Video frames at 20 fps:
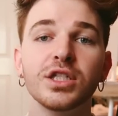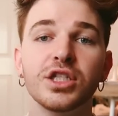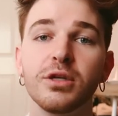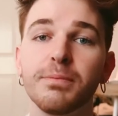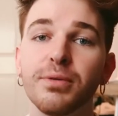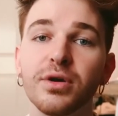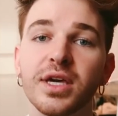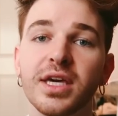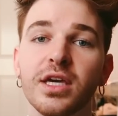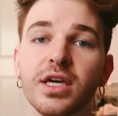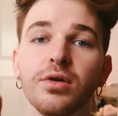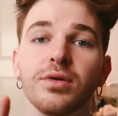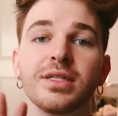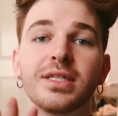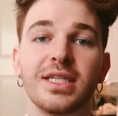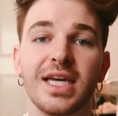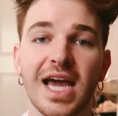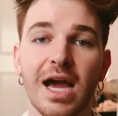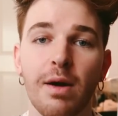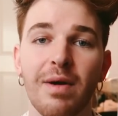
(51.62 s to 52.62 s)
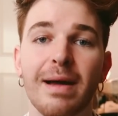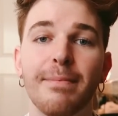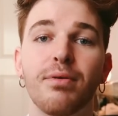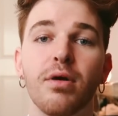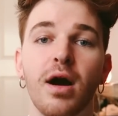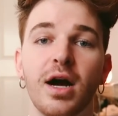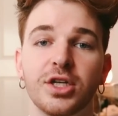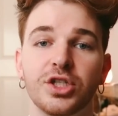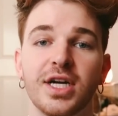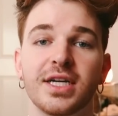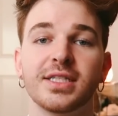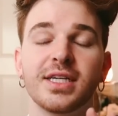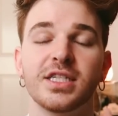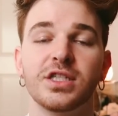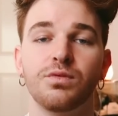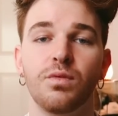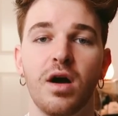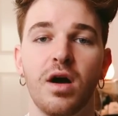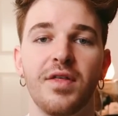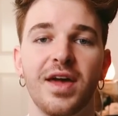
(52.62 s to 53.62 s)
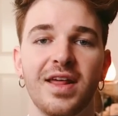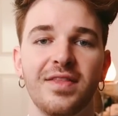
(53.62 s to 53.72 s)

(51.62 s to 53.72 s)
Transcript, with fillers: super cute DIY projects as well